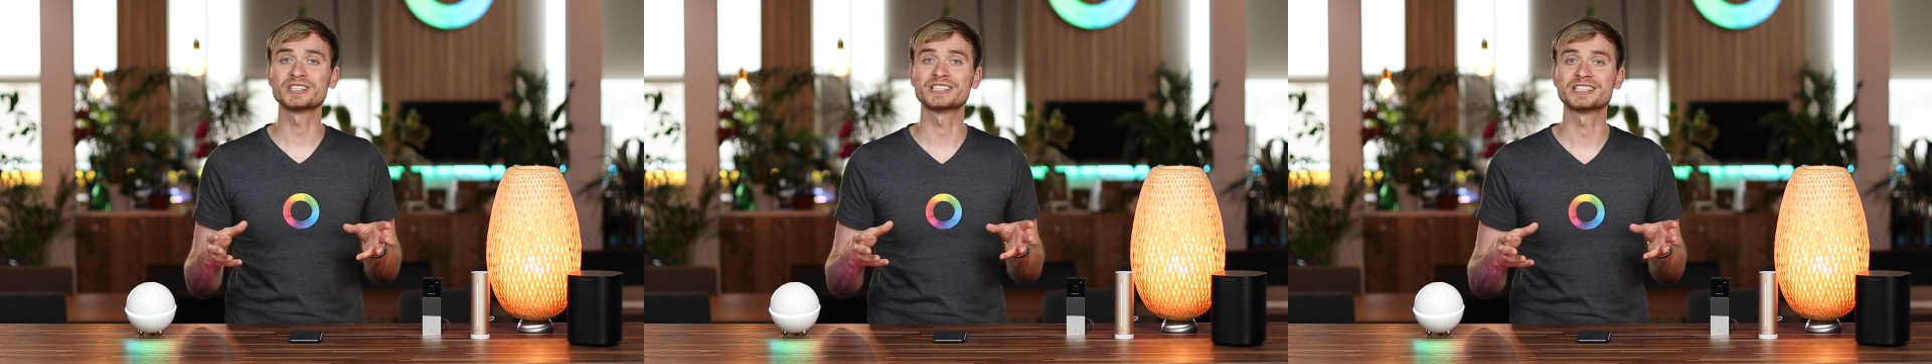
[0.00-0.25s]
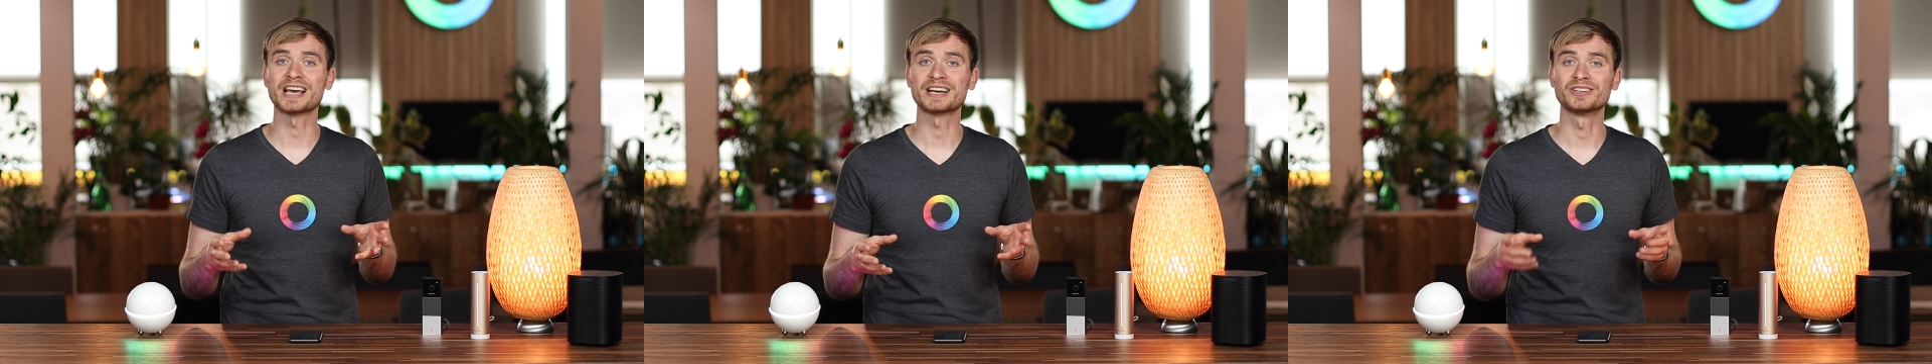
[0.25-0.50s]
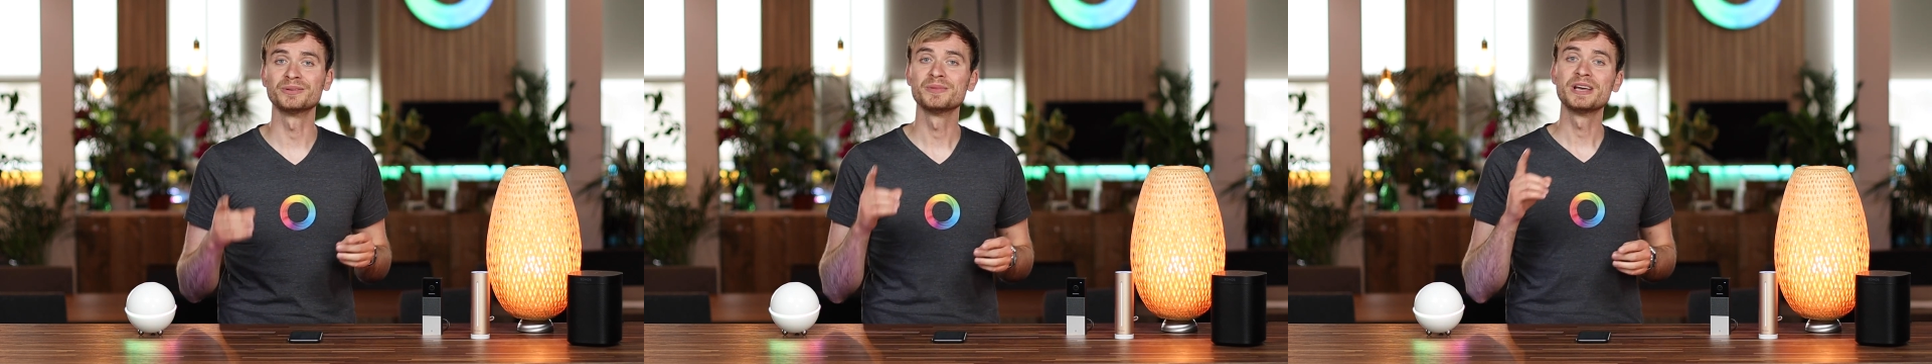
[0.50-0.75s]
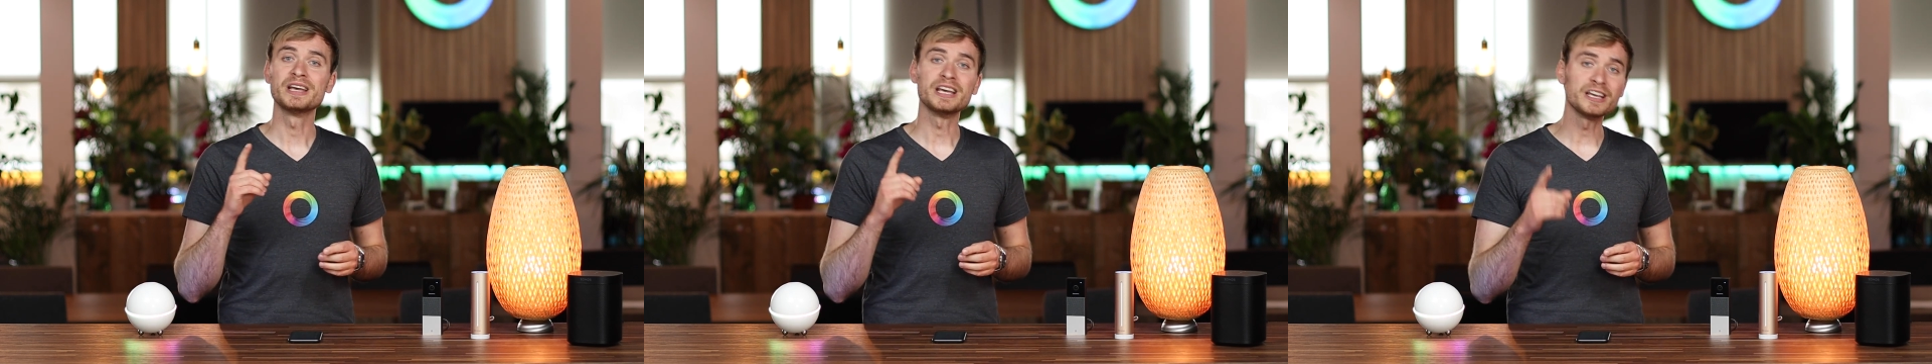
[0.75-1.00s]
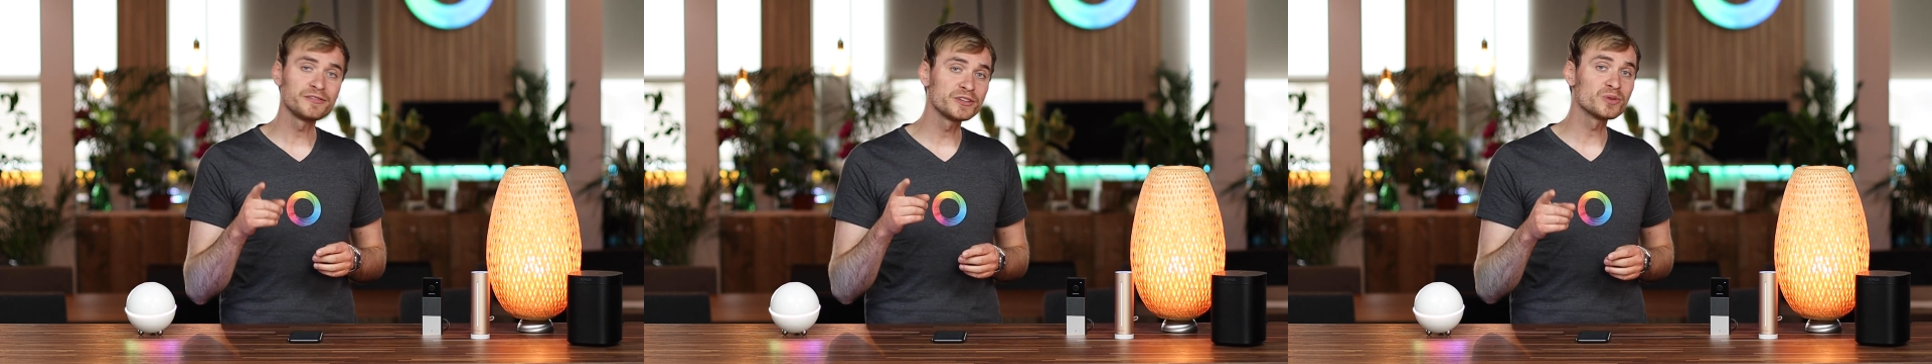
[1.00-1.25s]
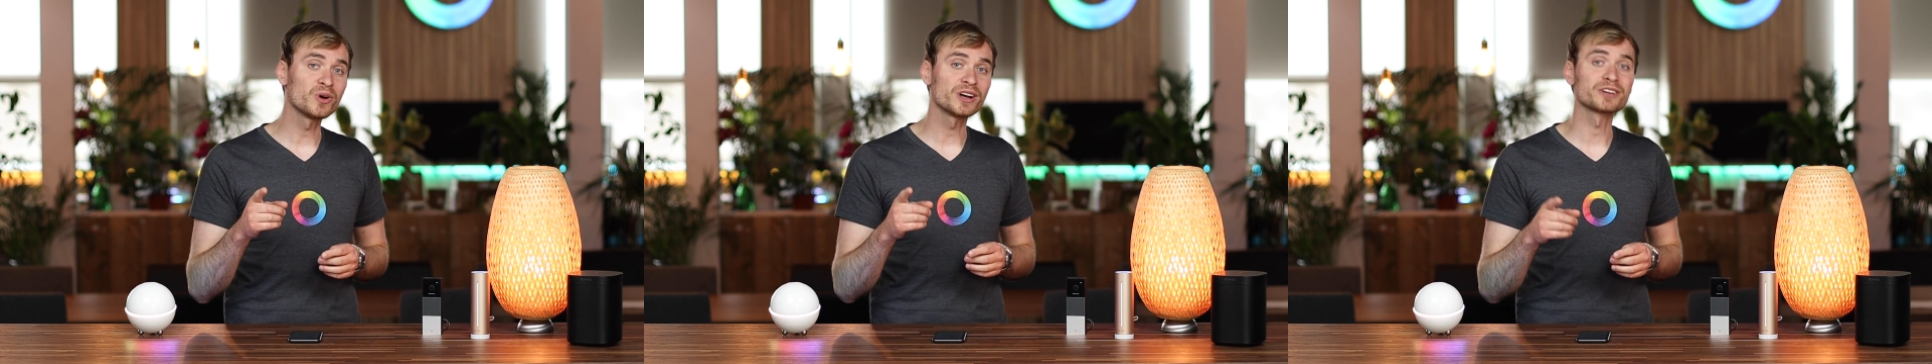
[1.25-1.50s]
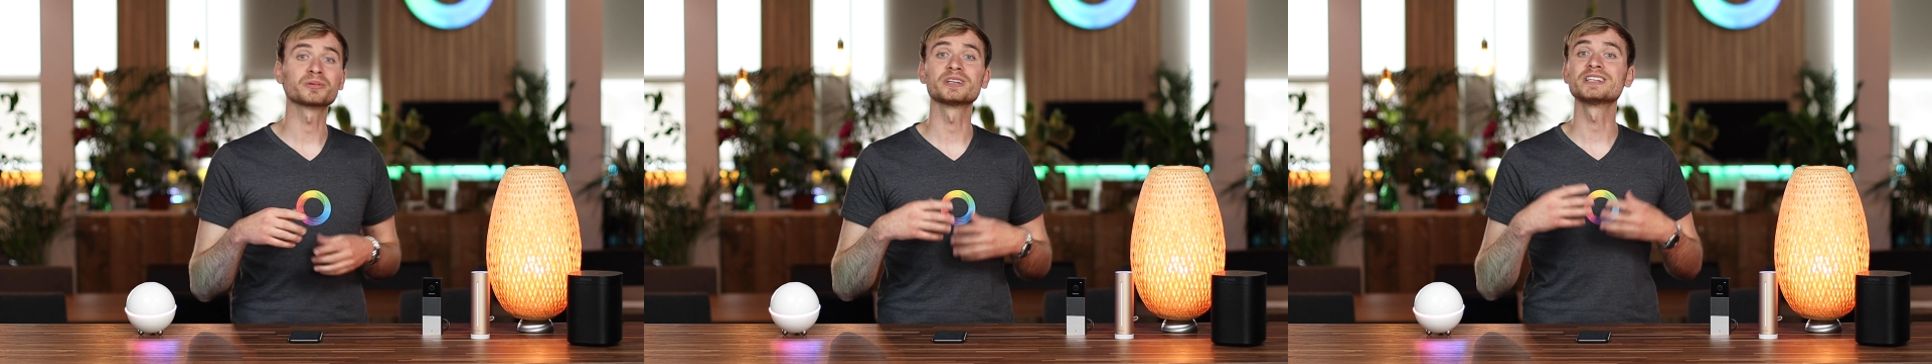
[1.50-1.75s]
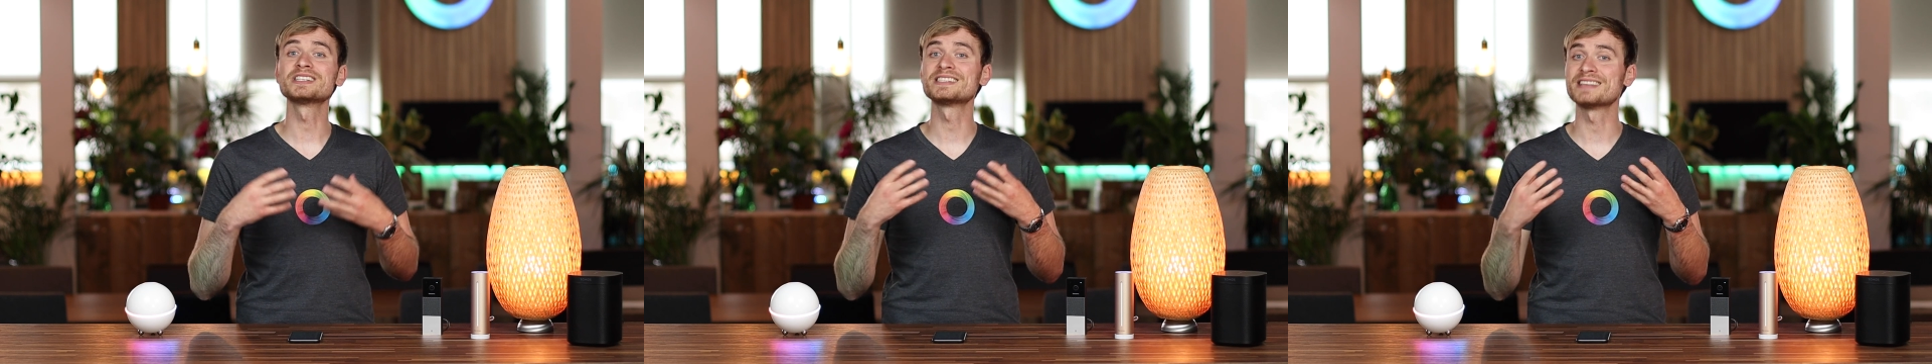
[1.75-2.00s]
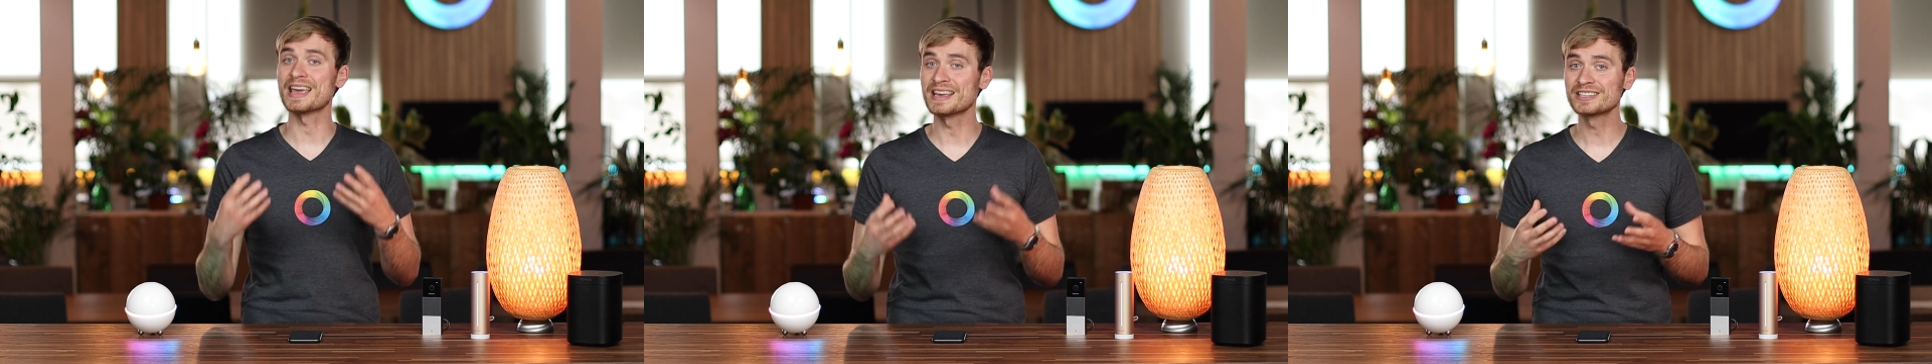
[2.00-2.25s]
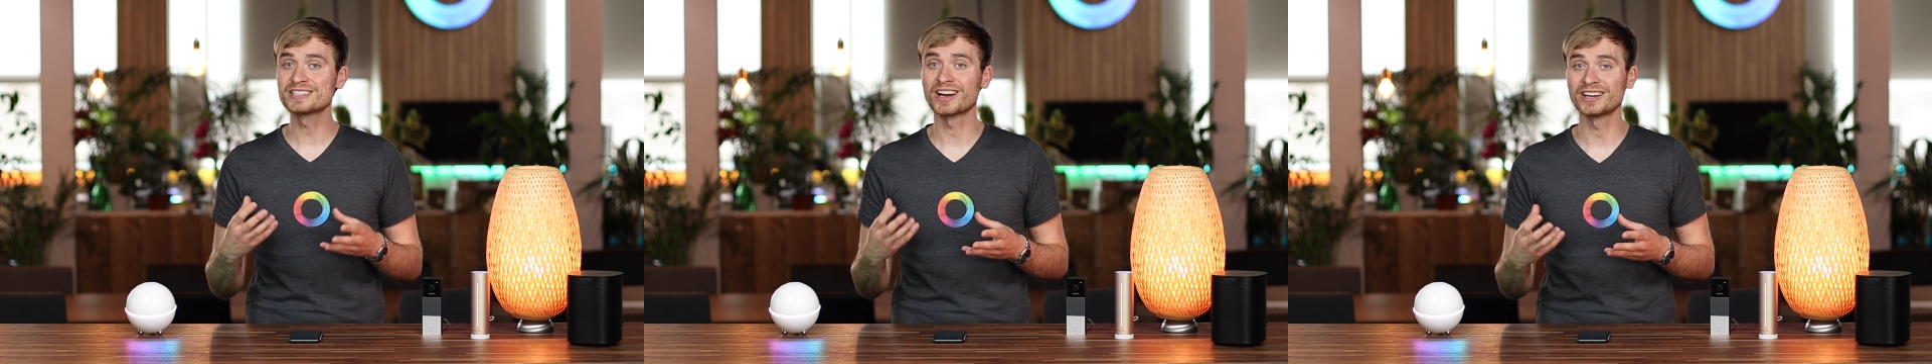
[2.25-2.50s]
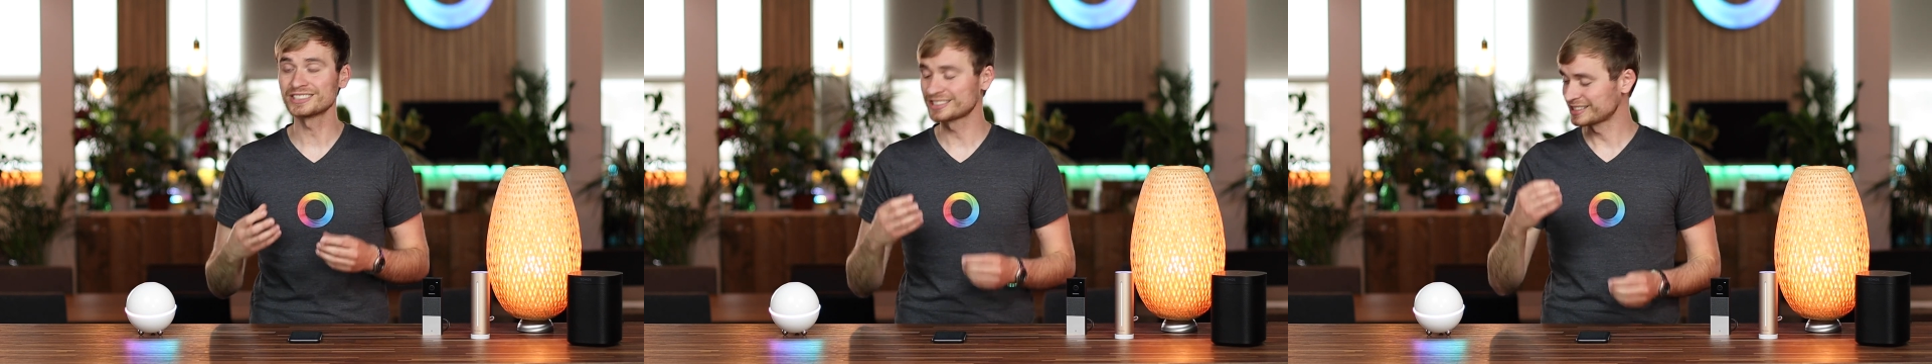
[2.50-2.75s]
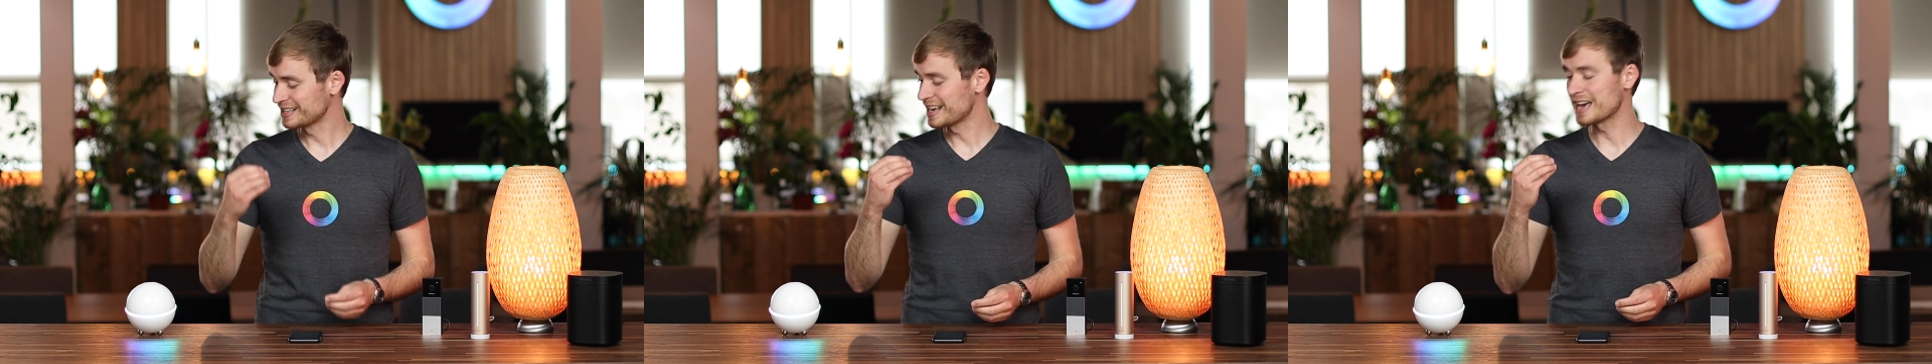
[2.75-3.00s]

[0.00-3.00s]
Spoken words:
to the channel if you want to really stay in touch